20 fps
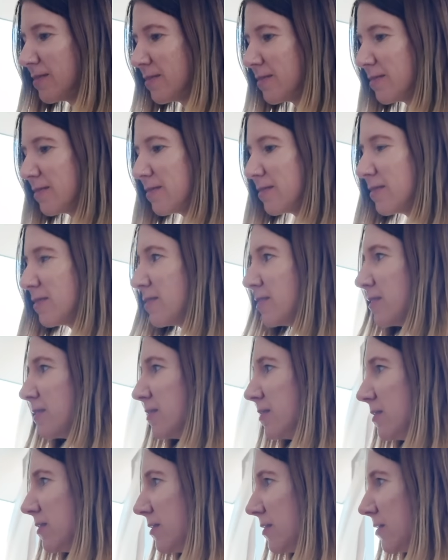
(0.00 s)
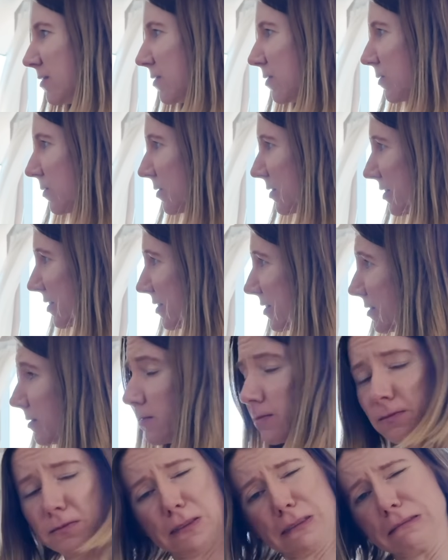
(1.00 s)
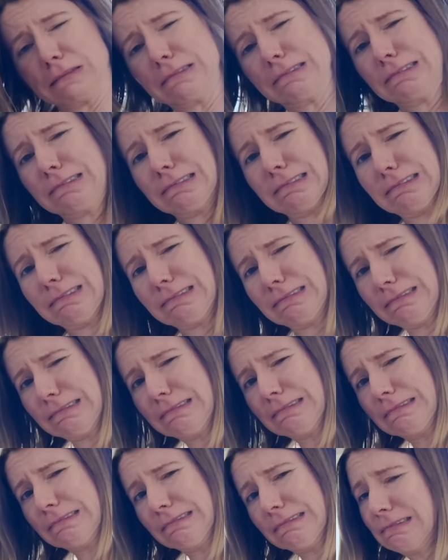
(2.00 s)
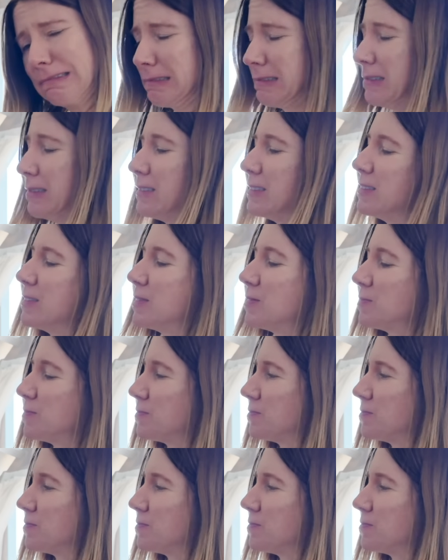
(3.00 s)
This person isn't speaking.